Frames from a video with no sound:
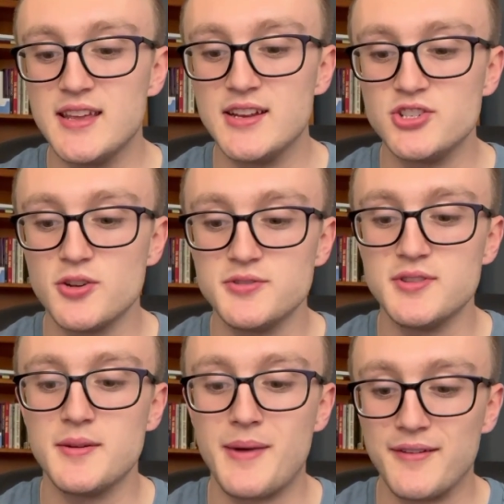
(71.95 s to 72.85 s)
and it shows you
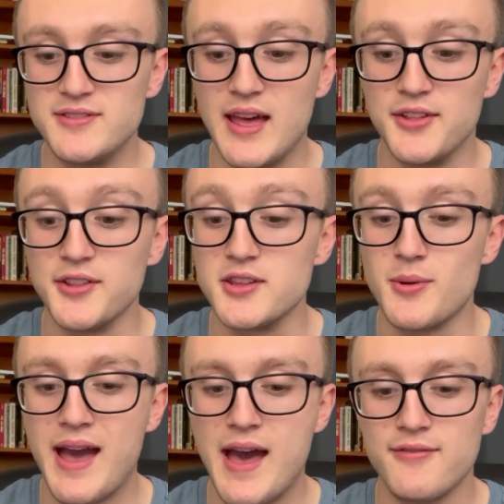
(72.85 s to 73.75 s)
the amount of Tether that you
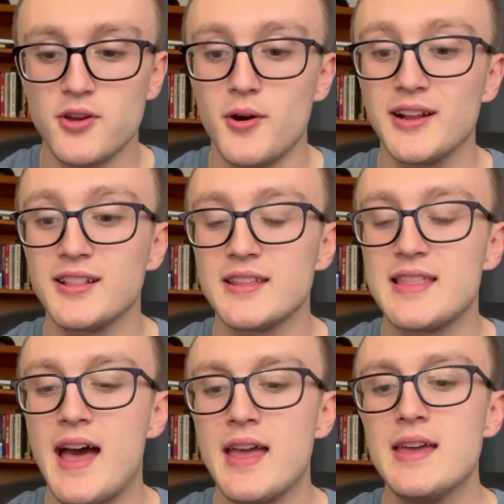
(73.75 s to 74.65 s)
have. Go ahead and click
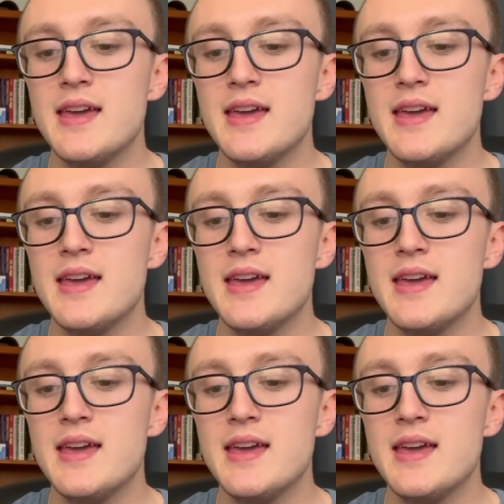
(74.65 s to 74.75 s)
that